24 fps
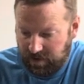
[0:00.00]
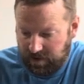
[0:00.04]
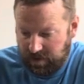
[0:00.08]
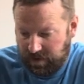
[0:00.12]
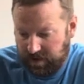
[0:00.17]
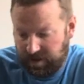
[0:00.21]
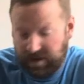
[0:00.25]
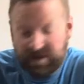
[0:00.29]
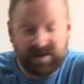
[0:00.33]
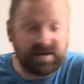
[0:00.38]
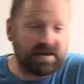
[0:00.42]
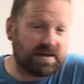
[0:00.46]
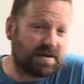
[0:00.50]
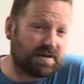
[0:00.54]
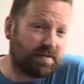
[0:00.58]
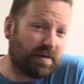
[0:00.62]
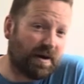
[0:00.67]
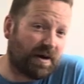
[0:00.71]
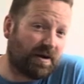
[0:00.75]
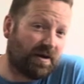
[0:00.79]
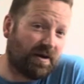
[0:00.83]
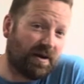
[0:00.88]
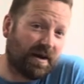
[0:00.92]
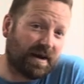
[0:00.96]
that's
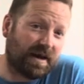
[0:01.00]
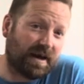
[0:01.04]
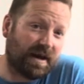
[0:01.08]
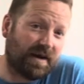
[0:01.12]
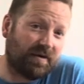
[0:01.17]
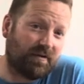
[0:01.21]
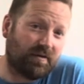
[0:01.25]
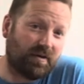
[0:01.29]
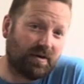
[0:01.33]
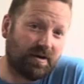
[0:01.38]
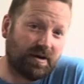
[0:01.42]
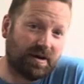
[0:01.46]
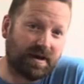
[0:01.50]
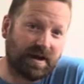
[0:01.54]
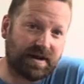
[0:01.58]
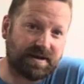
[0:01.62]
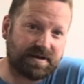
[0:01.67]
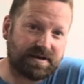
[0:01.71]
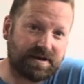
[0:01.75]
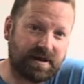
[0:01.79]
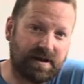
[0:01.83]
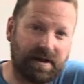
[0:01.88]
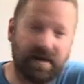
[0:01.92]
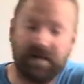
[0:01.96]
about all I got for you
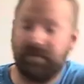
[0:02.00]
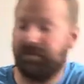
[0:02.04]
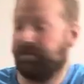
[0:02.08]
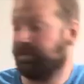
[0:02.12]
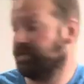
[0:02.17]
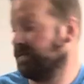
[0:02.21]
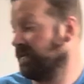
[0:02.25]
guys today.